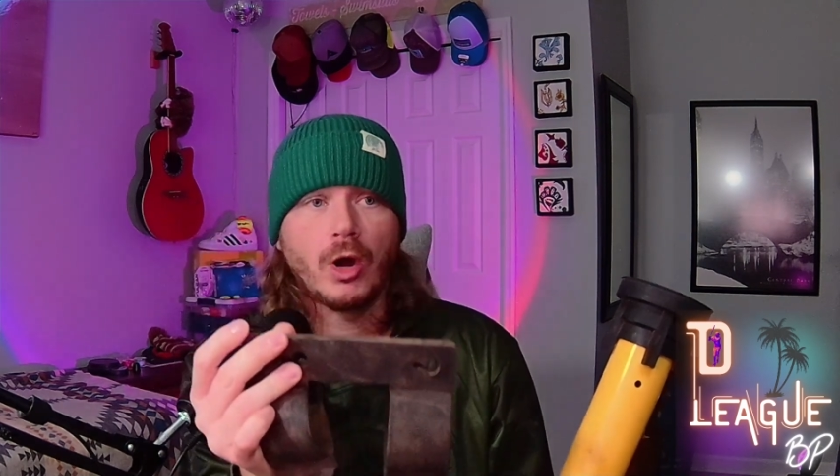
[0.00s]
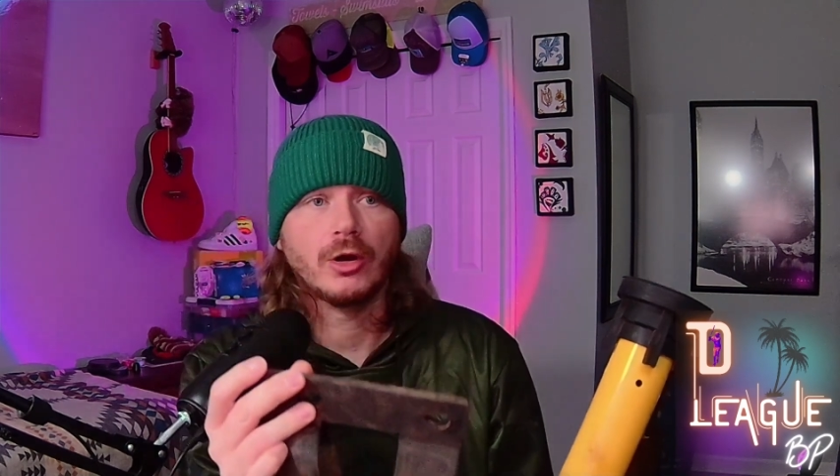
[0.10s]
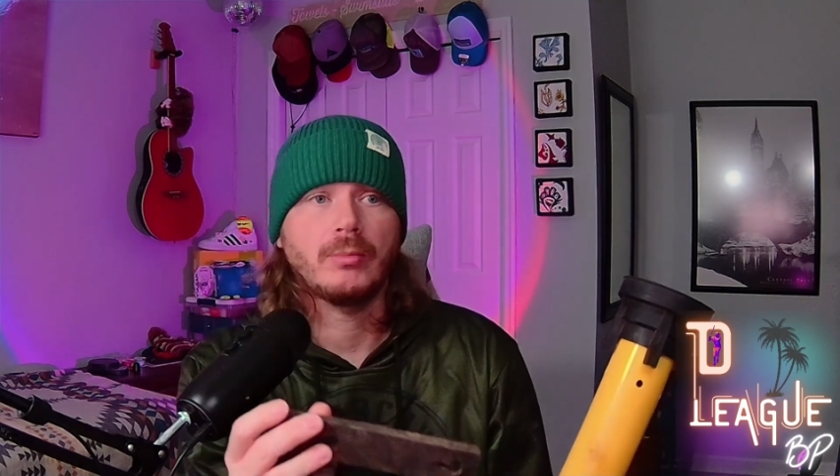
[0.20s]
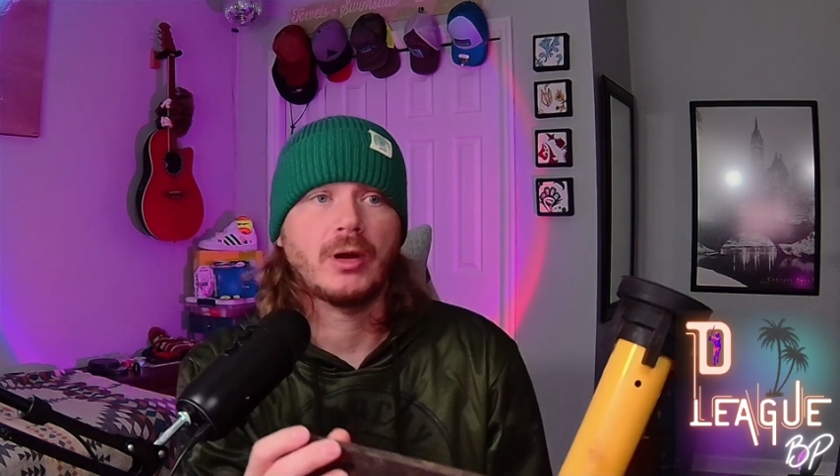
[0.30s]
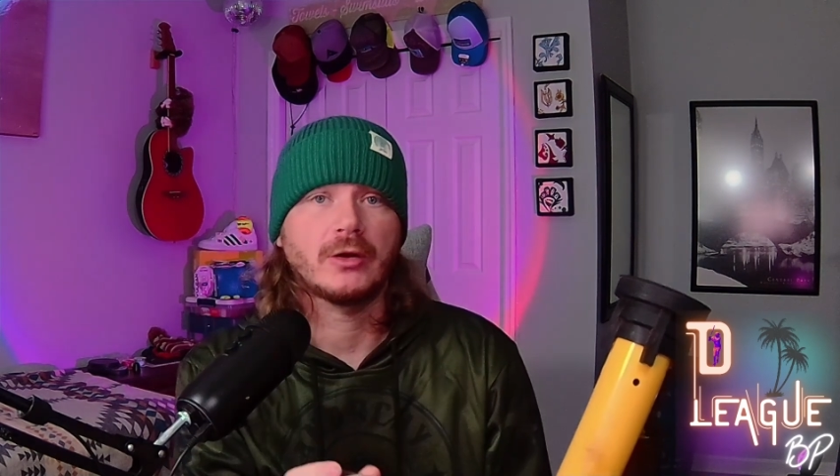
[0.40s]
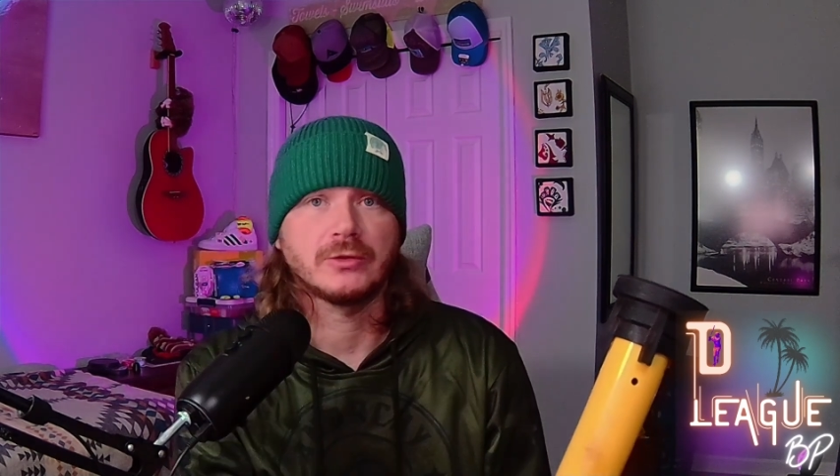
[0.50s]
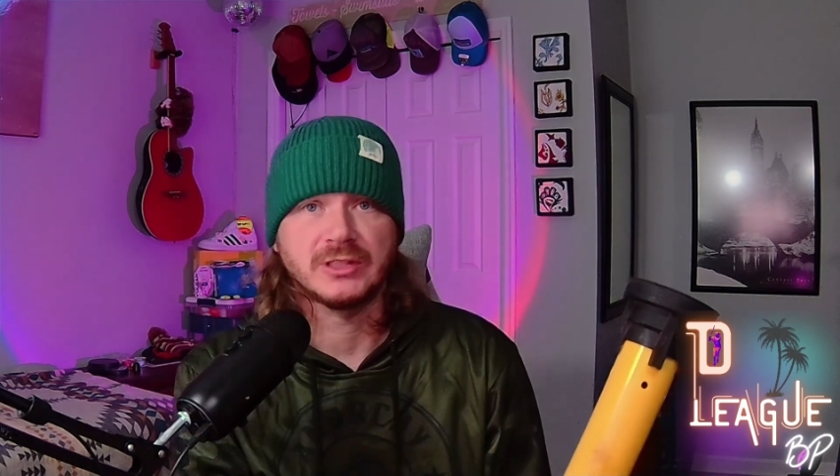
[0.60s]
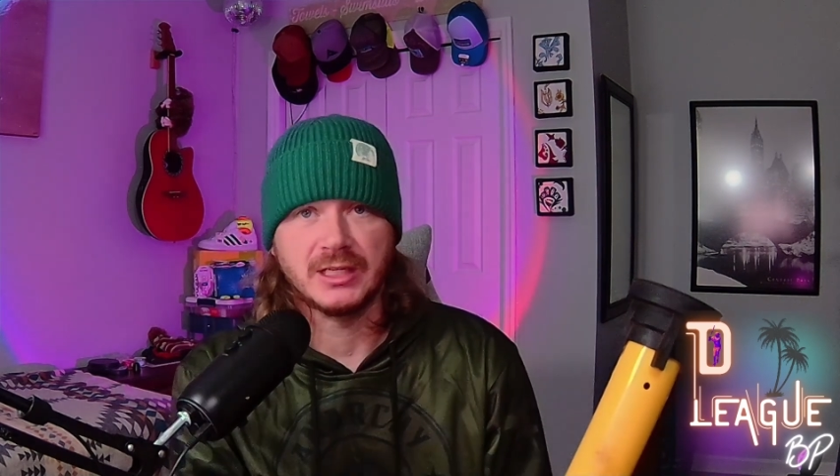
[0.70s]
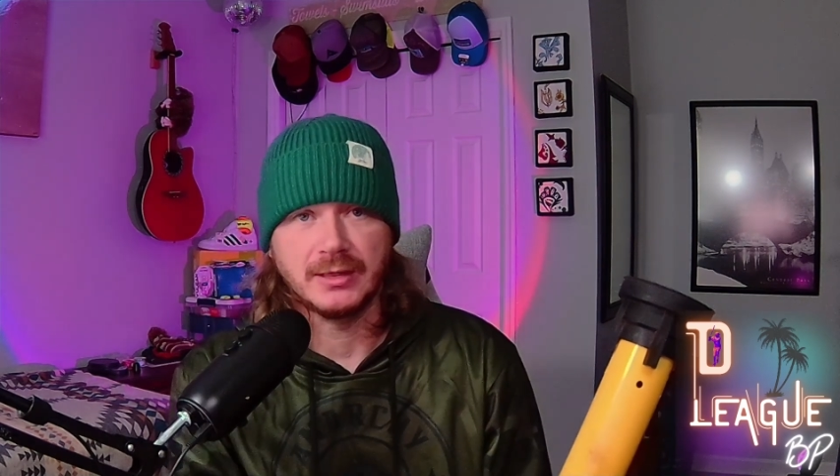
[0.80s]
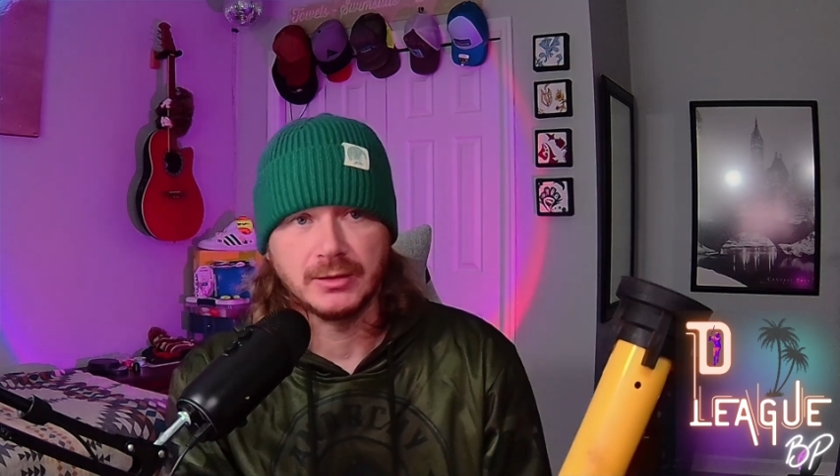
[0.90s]
water
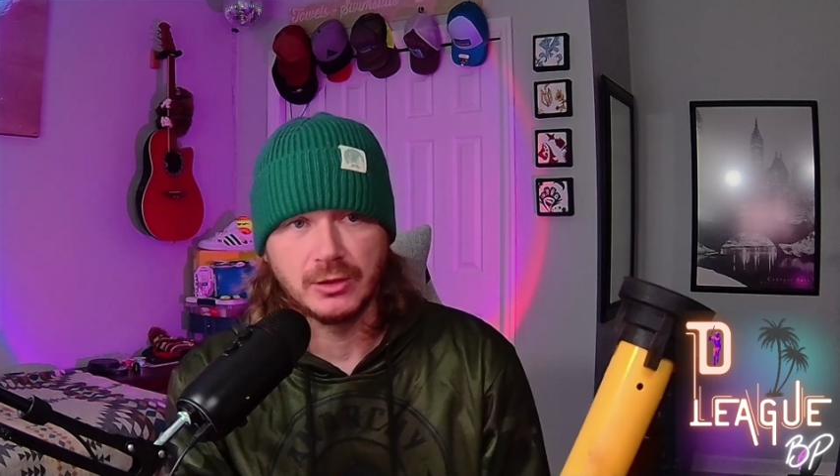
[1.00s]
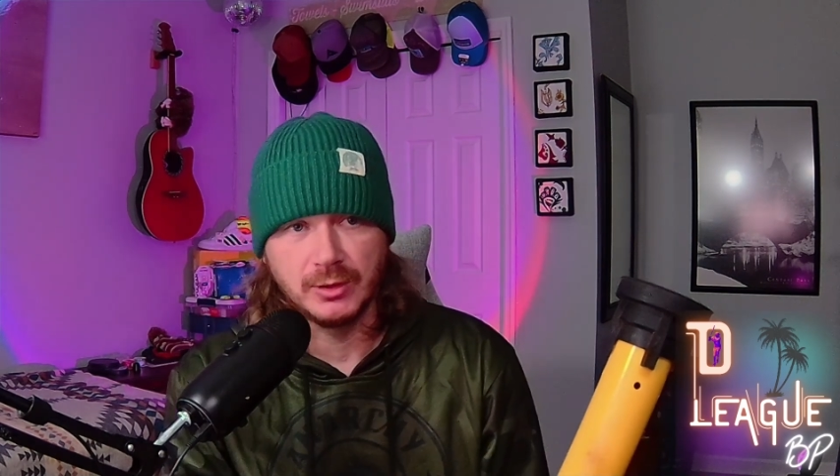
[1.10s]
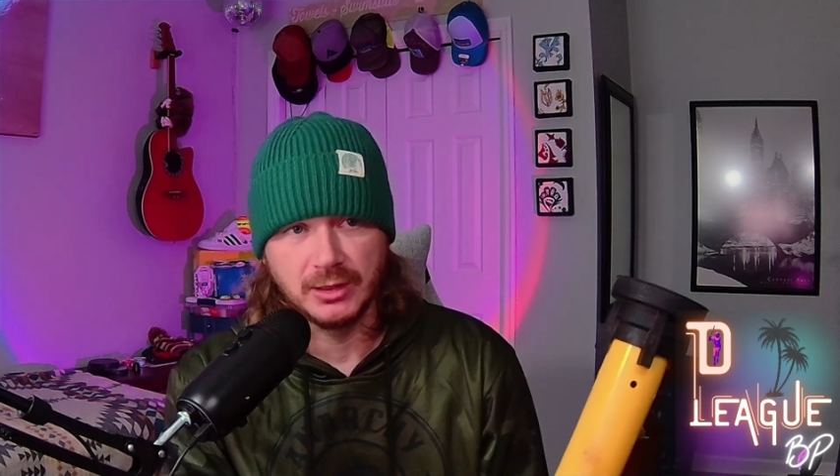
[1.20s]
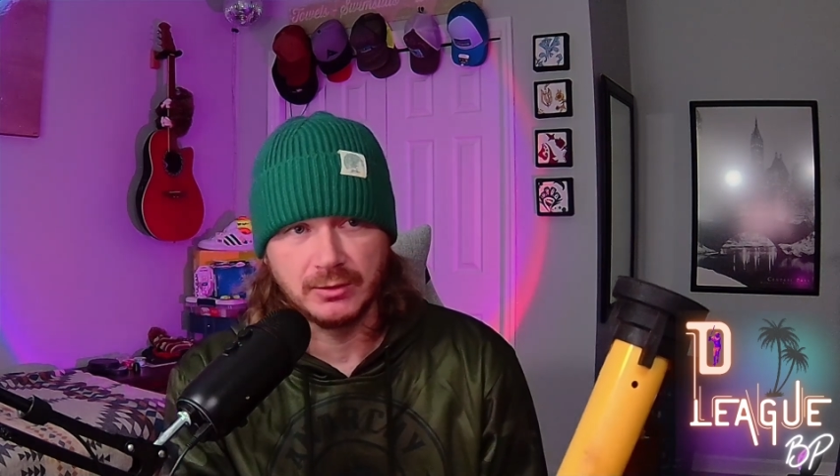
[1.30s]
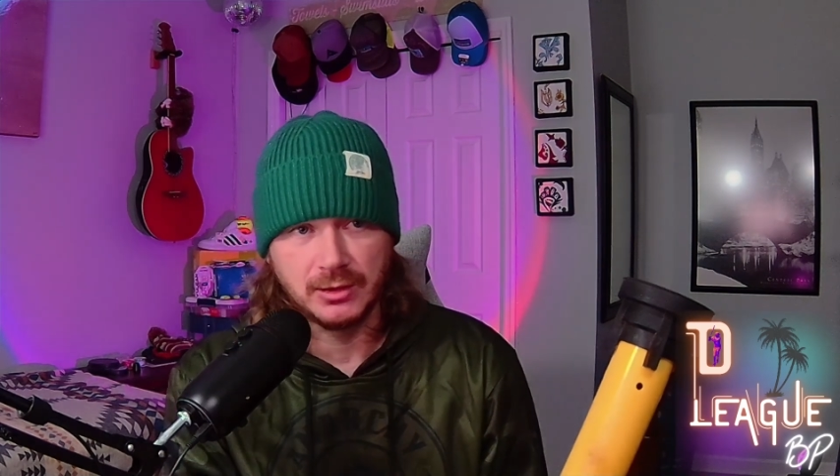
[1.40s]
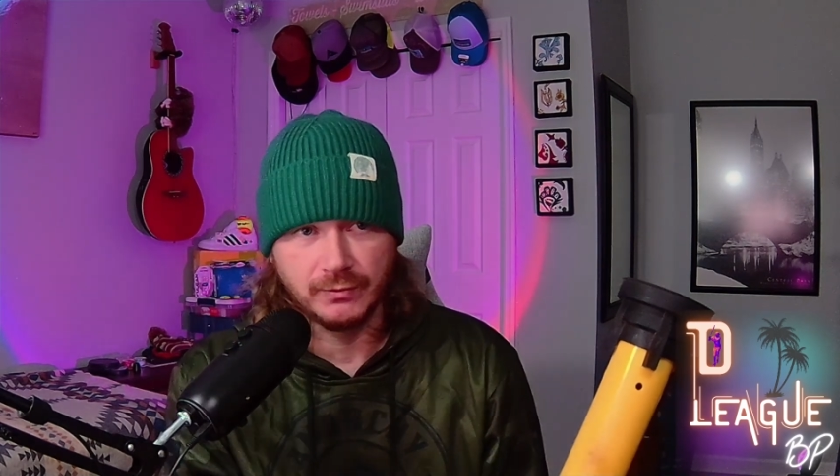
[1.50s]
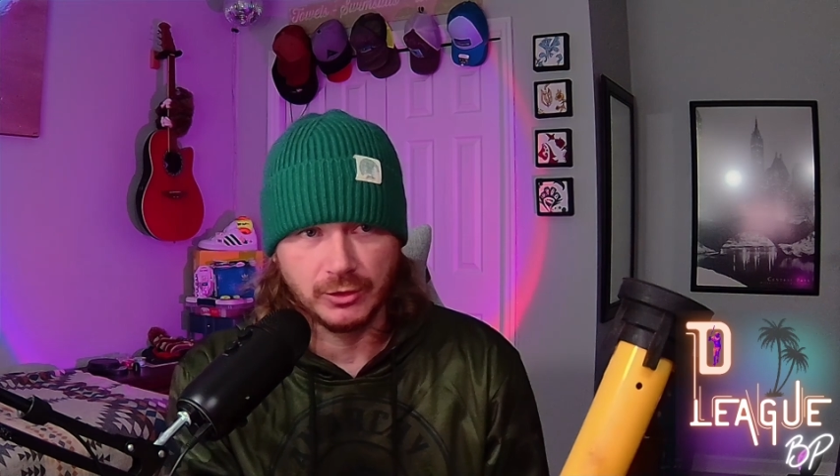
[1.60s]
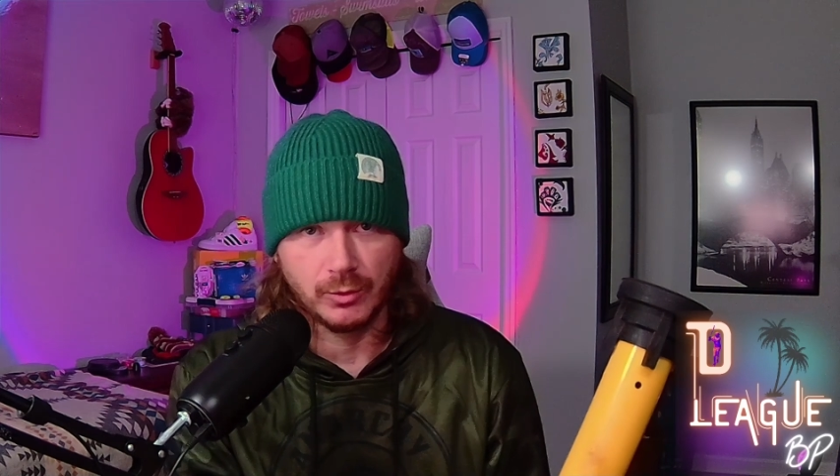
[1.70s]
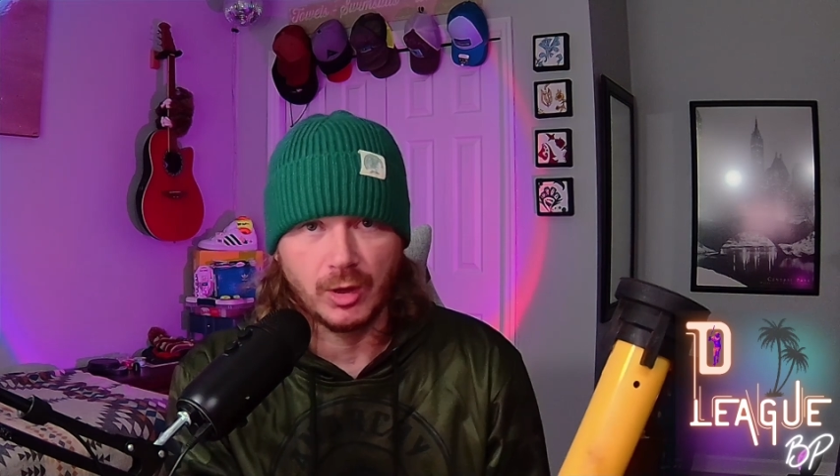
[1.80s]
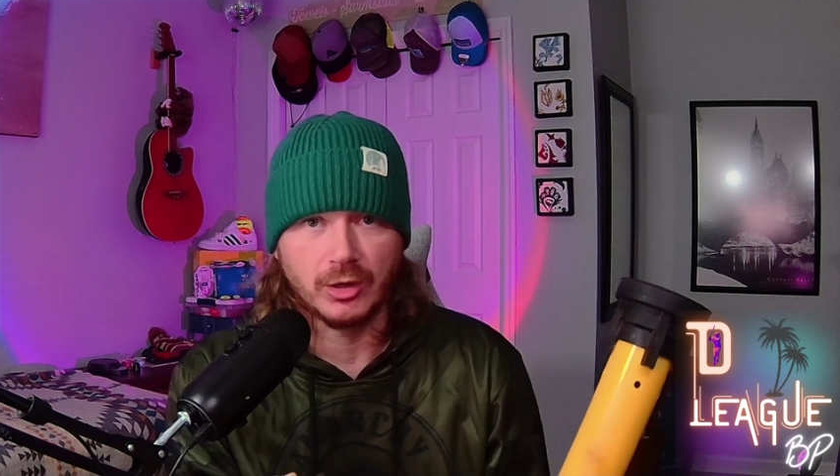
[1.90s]
bottles in. You
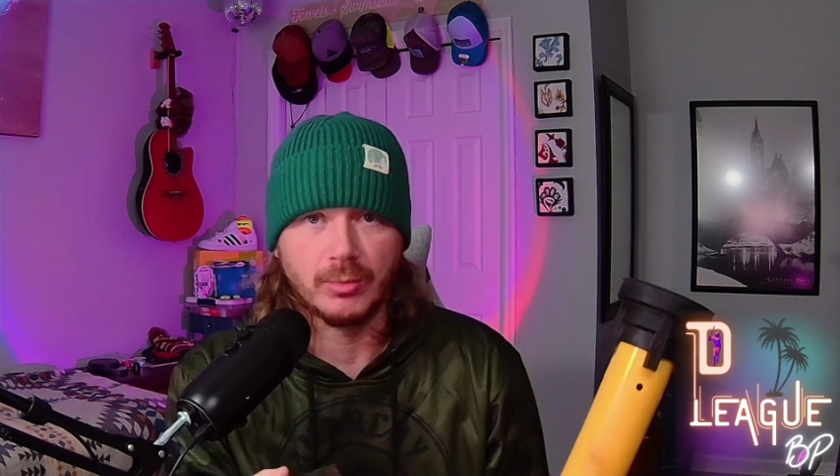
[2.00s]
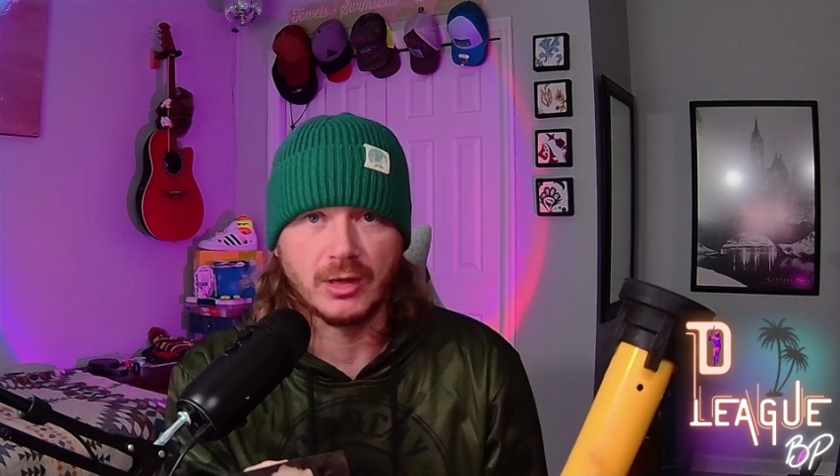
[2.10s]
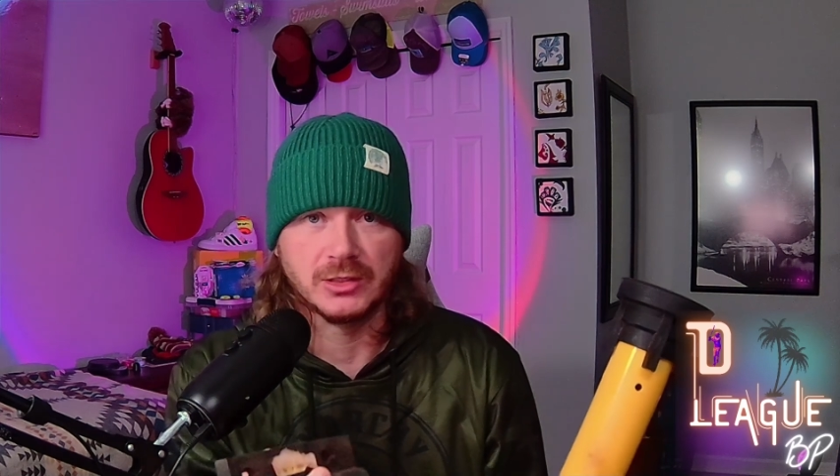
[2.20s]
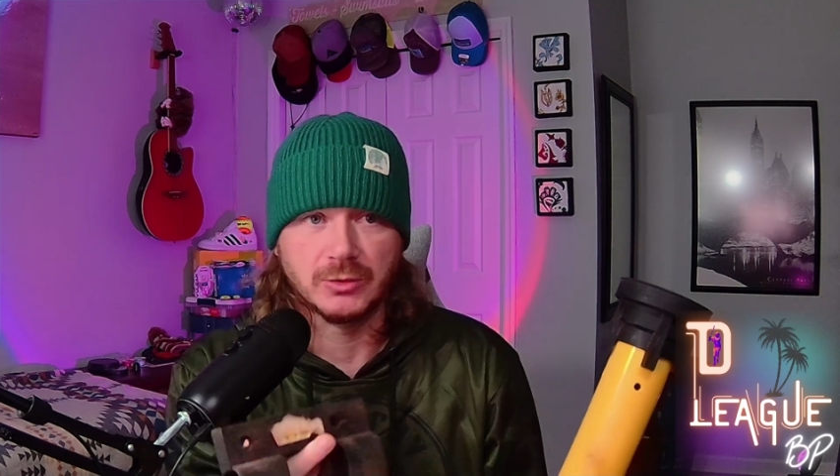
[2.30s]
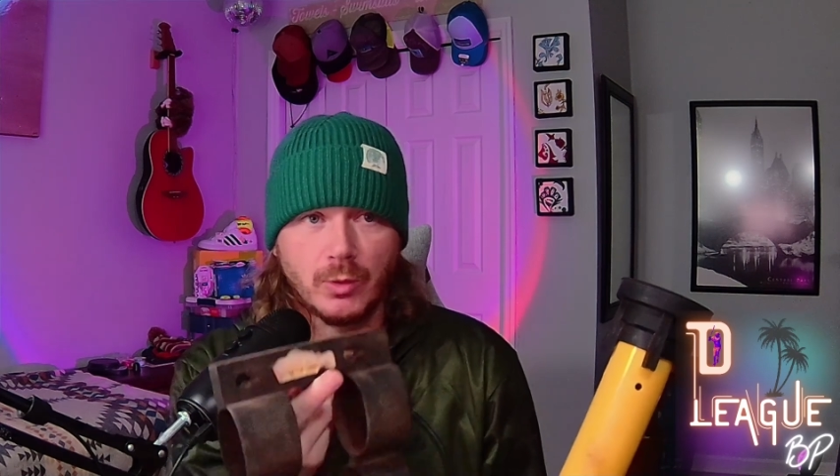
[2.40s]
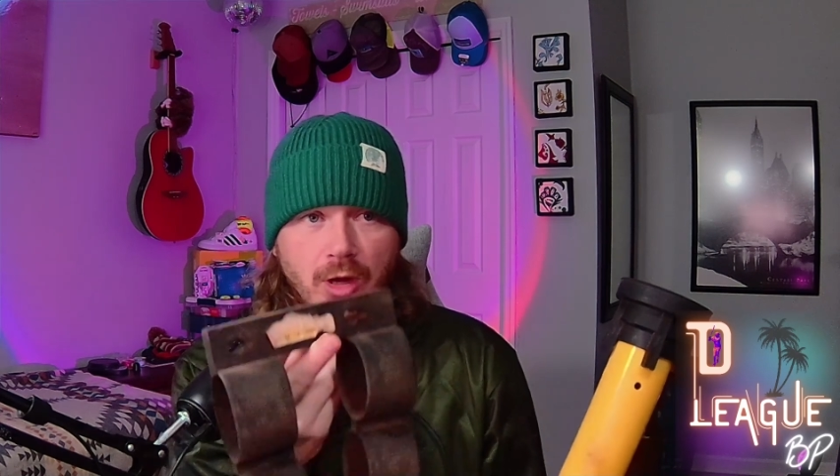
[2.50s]
fill the water bottles with